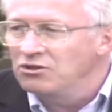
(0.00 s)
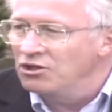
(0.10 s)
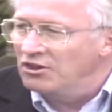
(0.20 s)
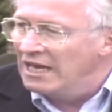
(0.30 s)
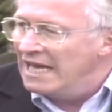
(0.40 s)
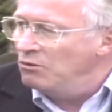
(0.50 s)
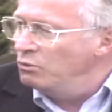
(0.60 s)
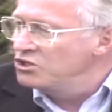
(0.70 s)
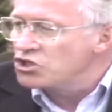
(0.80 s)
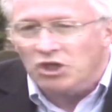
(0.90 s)
into the
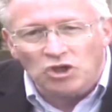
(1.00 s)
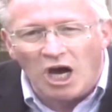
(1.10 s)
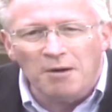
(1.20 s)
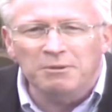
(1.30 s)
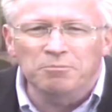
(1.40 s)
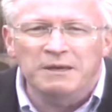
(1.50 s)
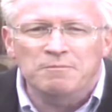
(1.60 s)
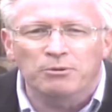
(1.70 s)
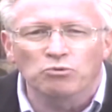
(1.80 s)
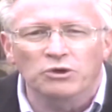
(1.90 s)
language that common
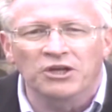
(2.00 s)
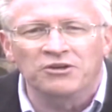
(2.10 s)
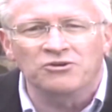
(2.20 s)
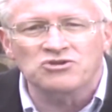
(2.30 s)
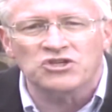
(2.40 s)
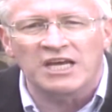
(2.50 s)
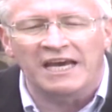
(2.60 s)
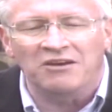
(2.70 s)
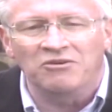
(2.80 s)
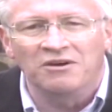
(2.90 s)
people would
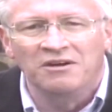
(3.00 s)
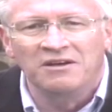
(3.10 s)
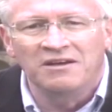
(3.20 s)
understand.